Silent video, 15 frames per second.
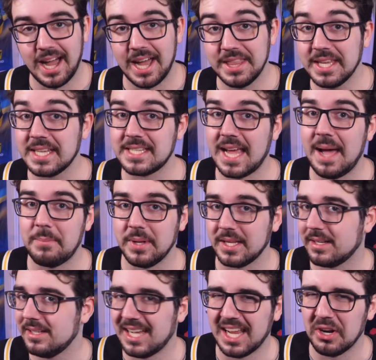I think it's
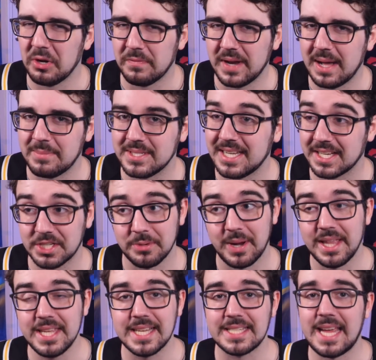happening. I don't know if it happens next year,
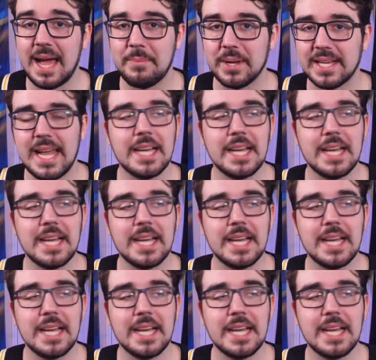but I think it's happening.